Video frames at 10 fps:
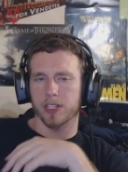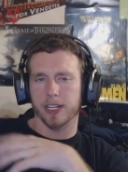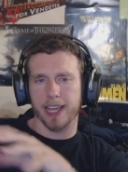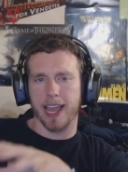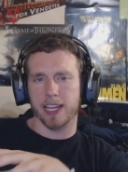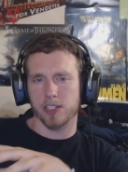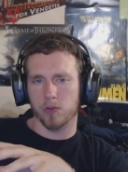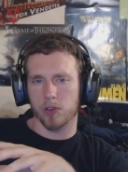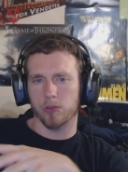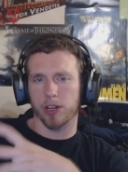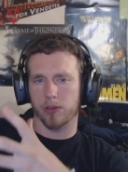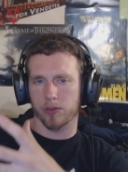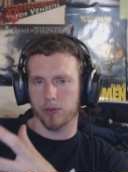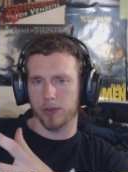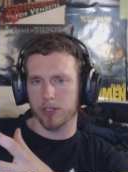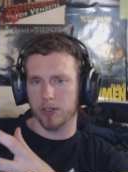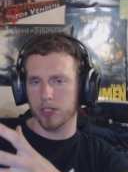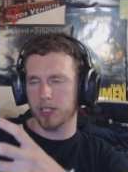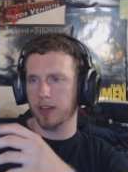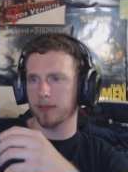not a Casa one where I go through
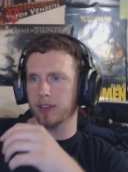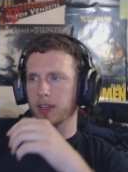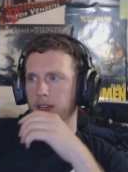research stuff.